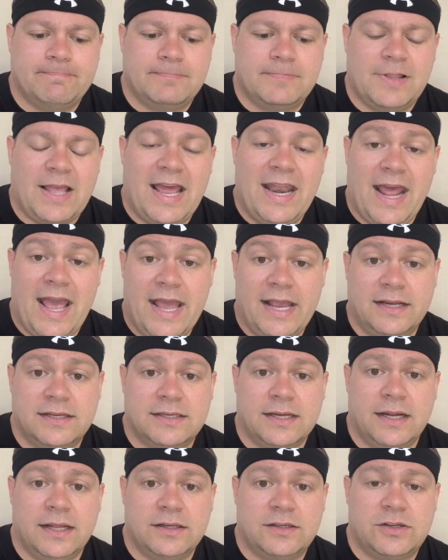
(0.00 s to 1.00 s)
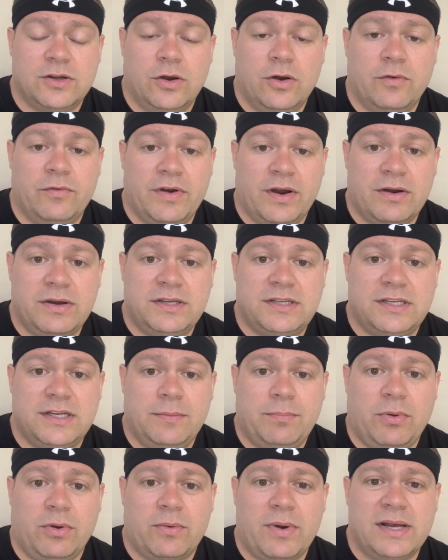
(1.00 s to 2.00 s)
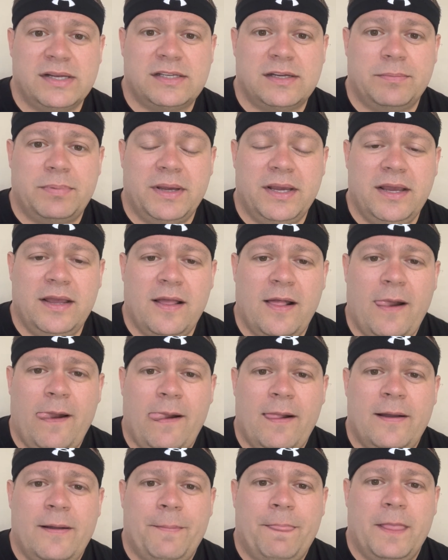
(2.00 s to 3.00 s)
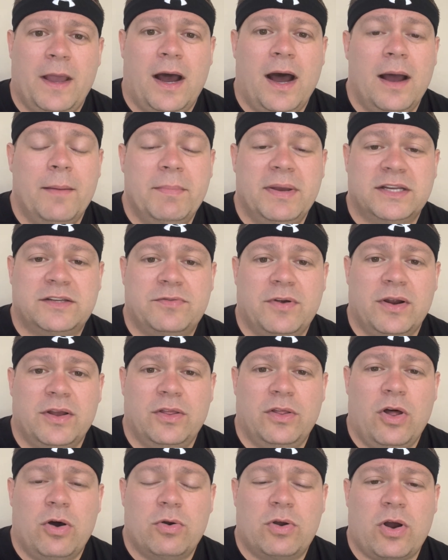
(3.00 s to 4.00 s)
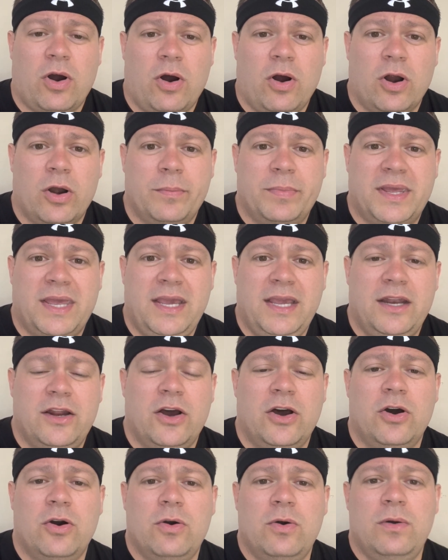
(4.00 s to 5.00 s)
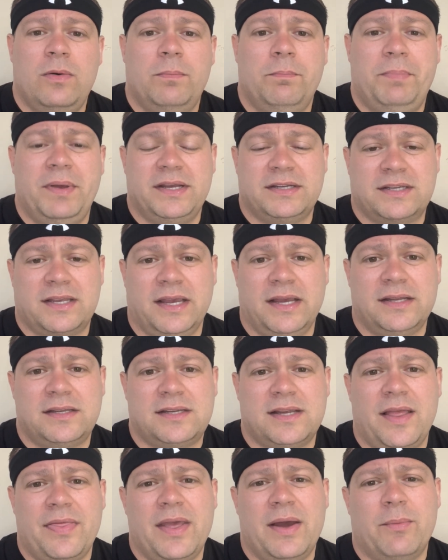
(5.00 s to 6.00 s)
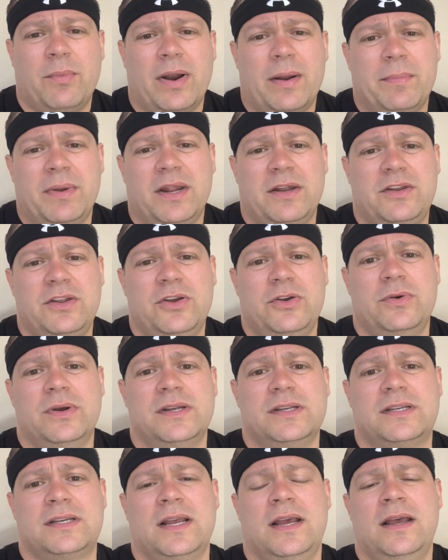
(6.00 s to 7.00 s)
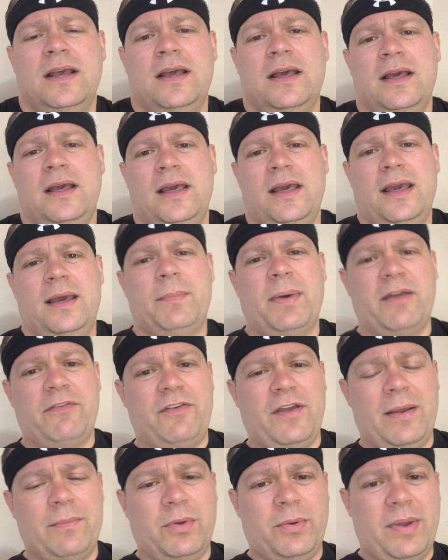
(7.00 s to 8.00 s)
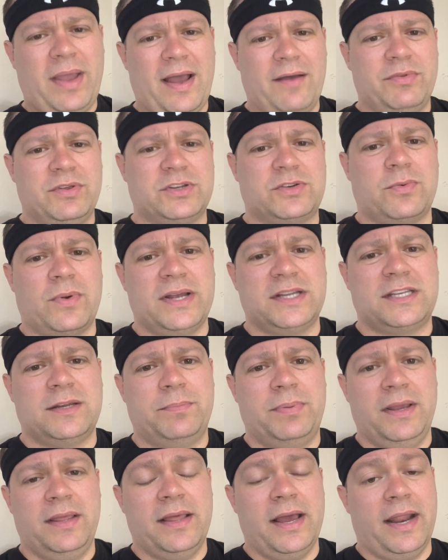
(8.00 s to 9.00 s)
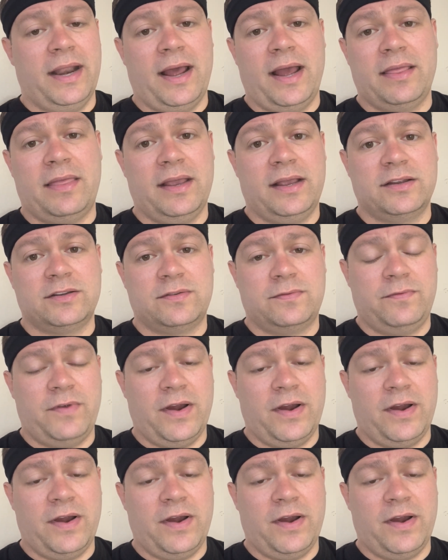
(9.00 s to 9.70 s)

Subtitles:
and eggs in it. So very simple recipe. It makes very low carb keto biscuits. And then what I'm going to do is, in my family, we have this recipe that I think is